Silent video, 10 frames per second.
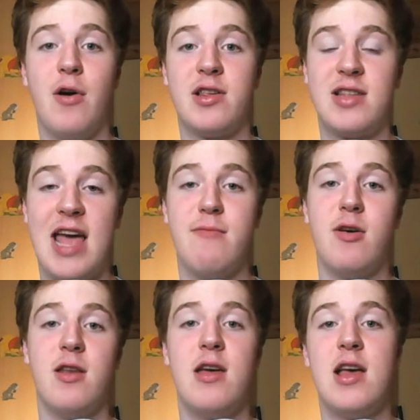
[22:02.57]
a
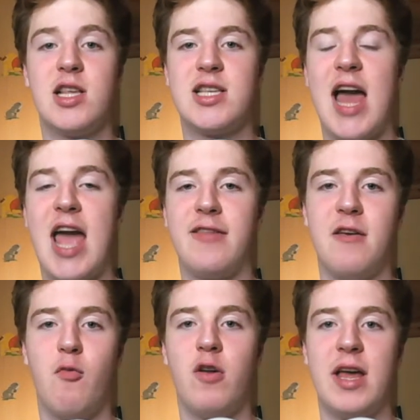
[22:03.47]
statement saying that
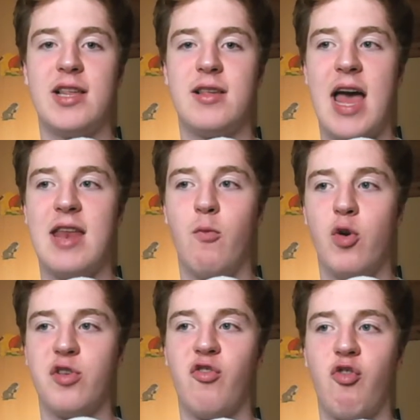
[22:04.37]
what they said it
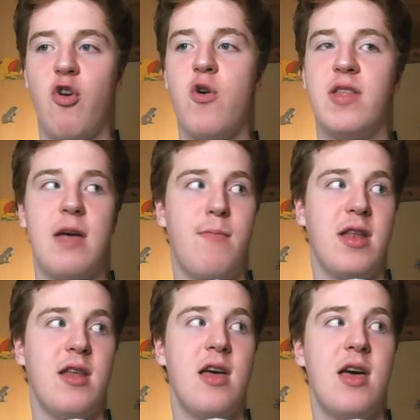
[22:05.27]
wasn't true, and they've
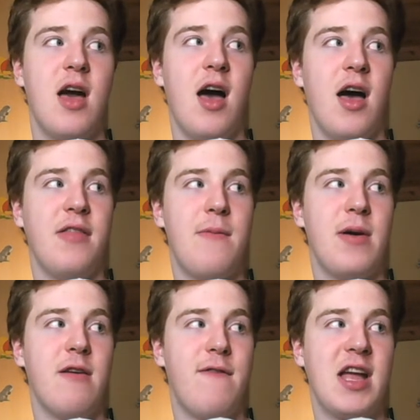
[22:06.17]
been
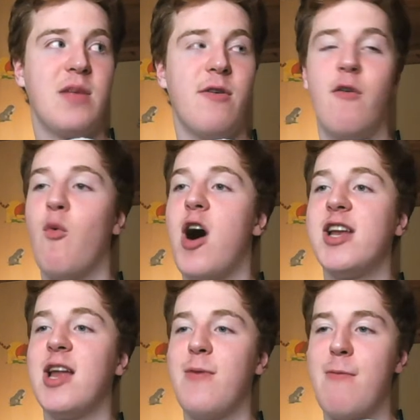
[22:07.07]
a victim of a
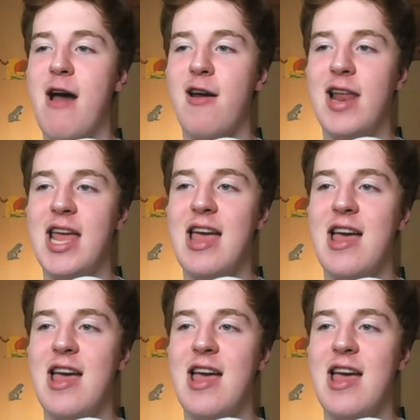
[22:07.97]
wind-up apparently.